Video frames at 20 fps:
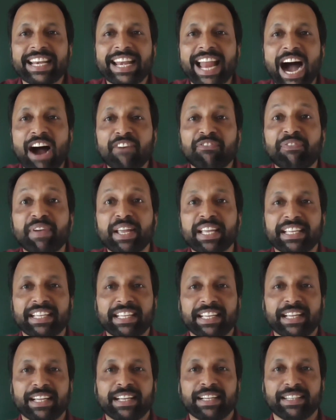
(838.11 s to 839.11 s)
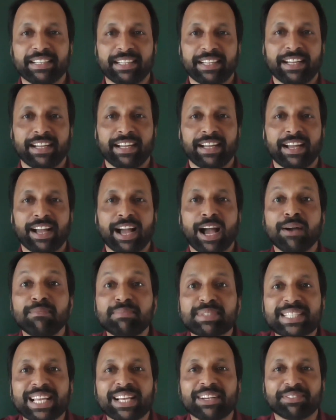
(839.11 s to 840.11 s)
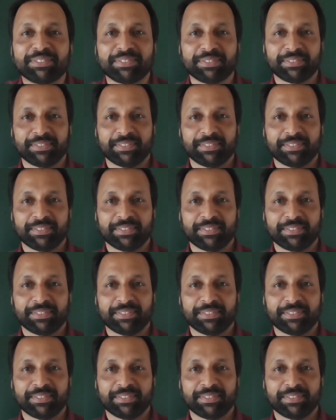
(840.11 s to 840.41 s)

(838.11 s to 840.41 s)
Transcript: laughing himself